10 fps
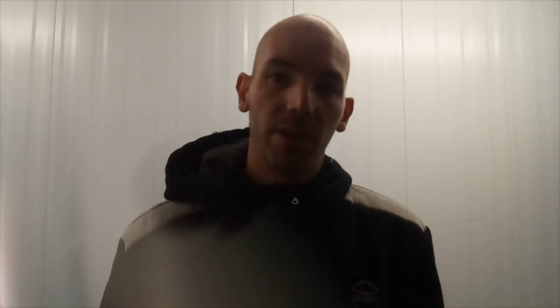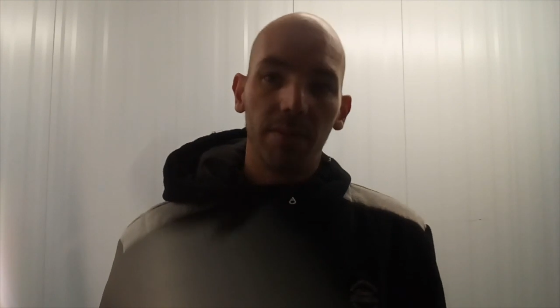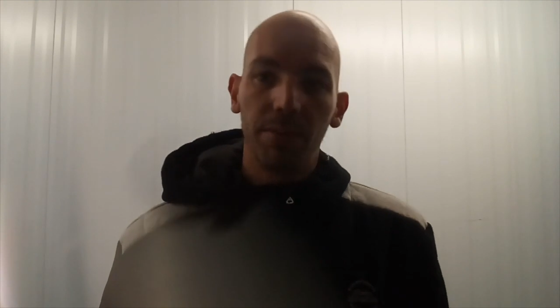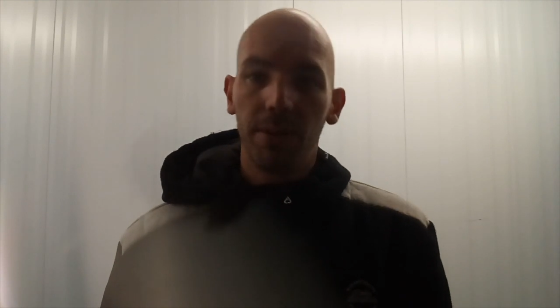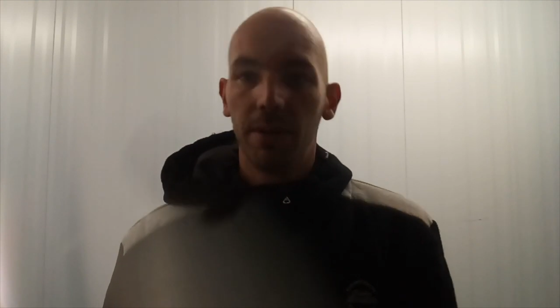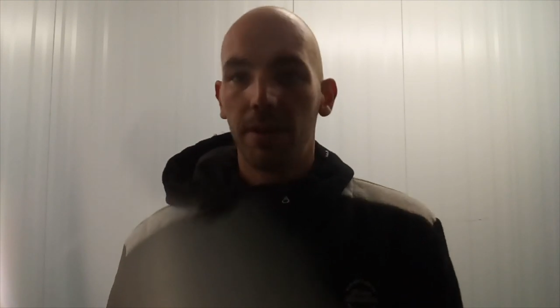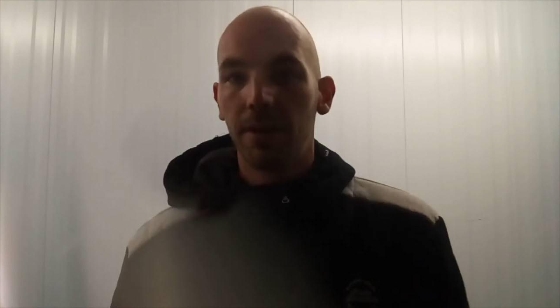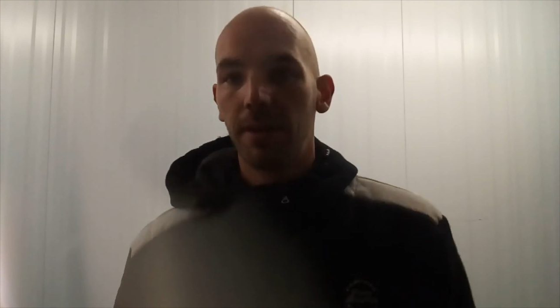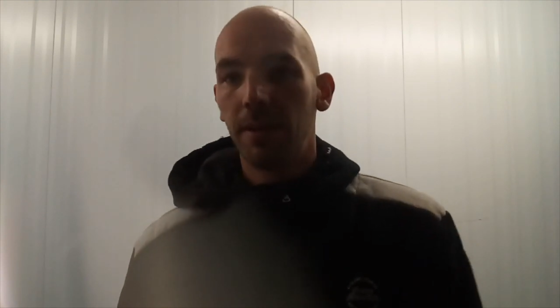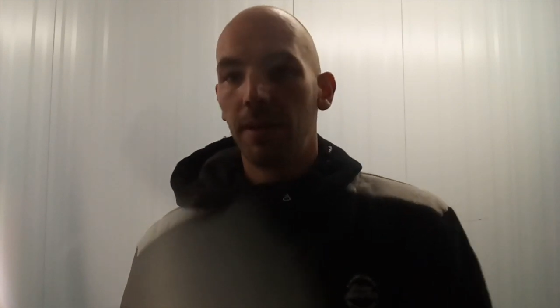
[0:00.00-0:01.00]
pump,
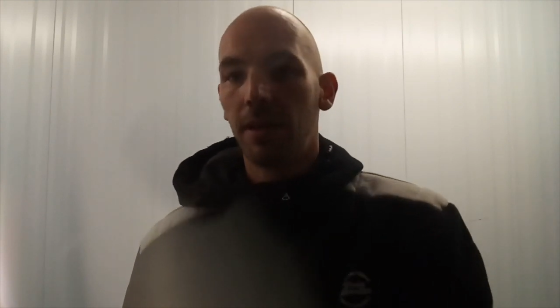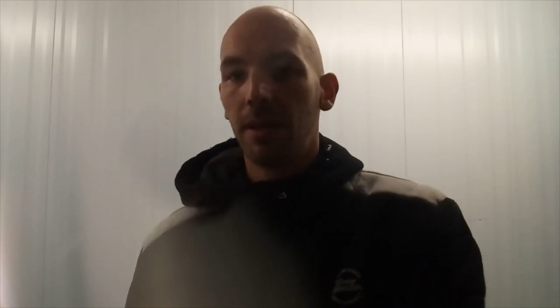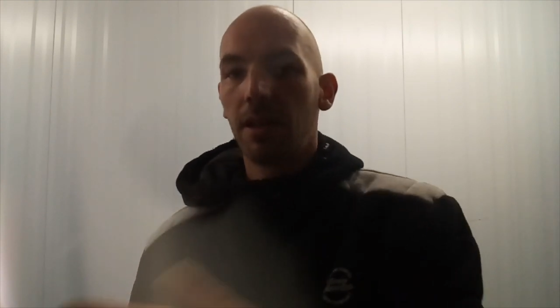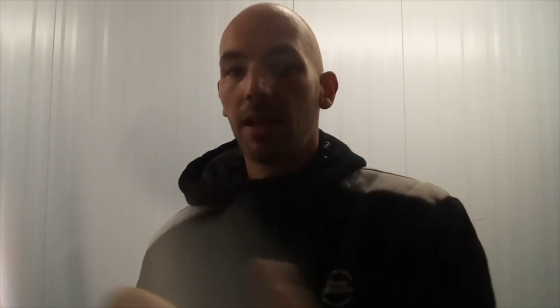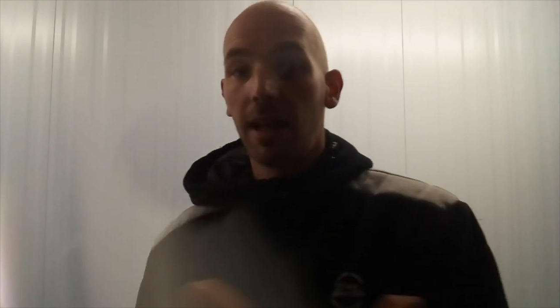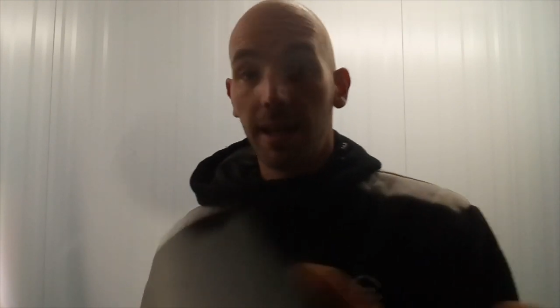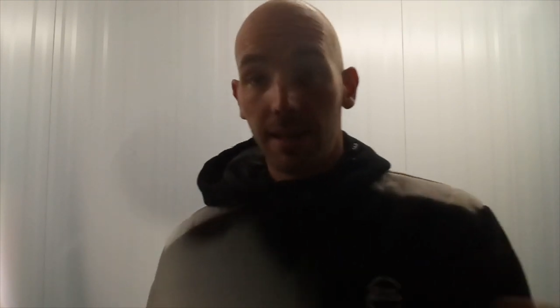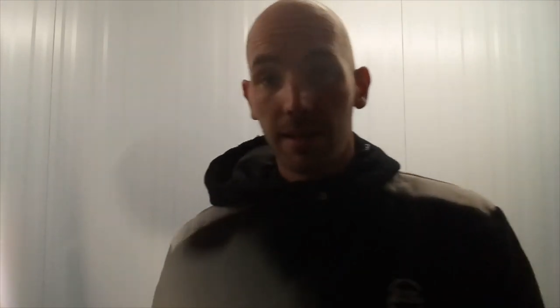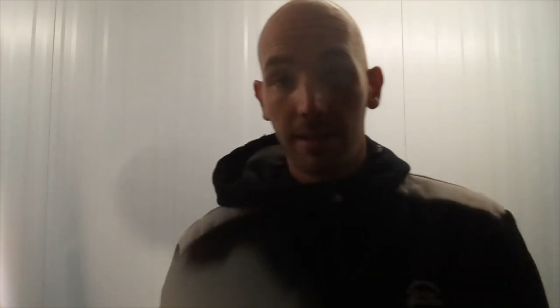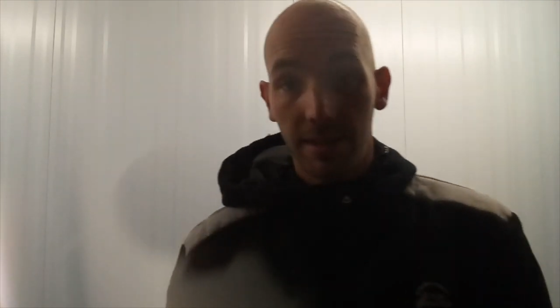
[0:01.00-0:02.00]
like
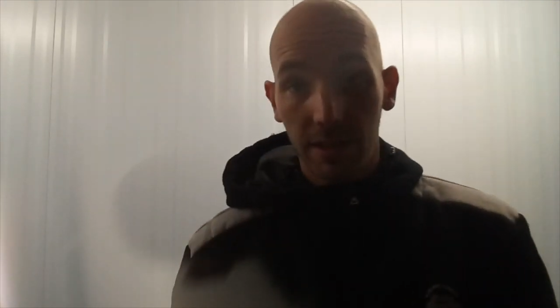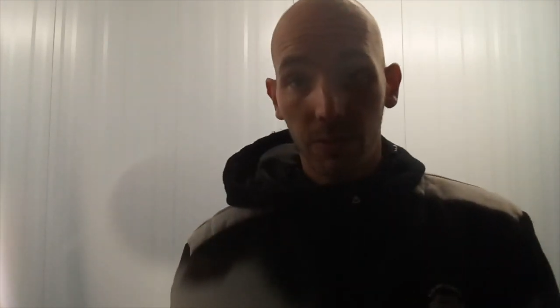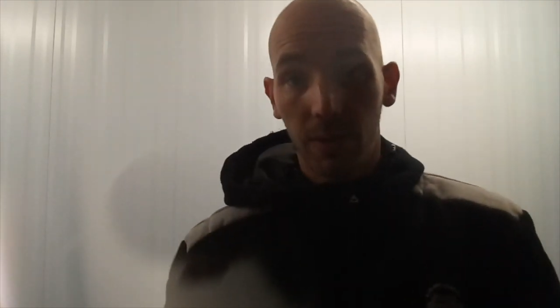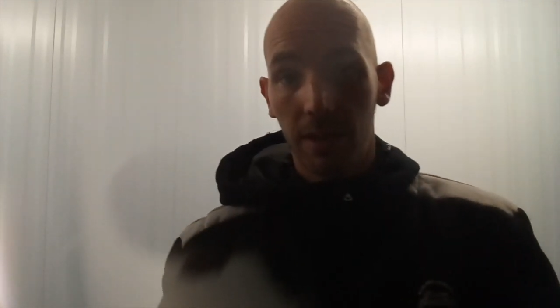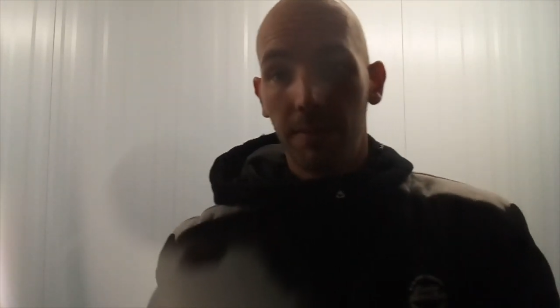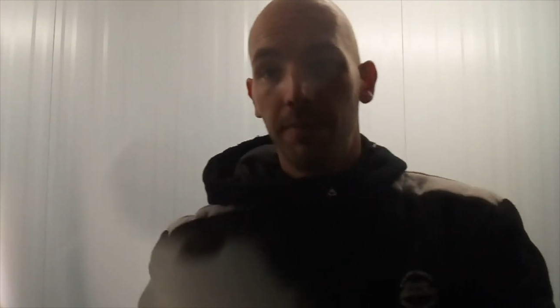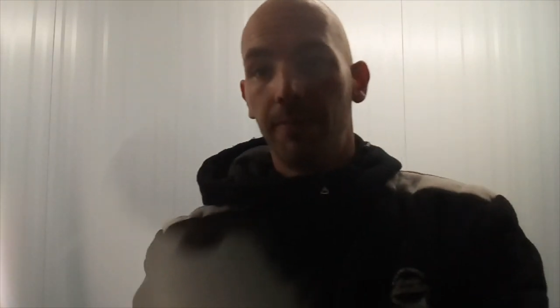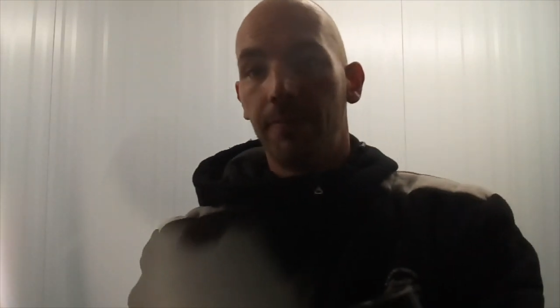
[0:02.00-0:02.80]
this one,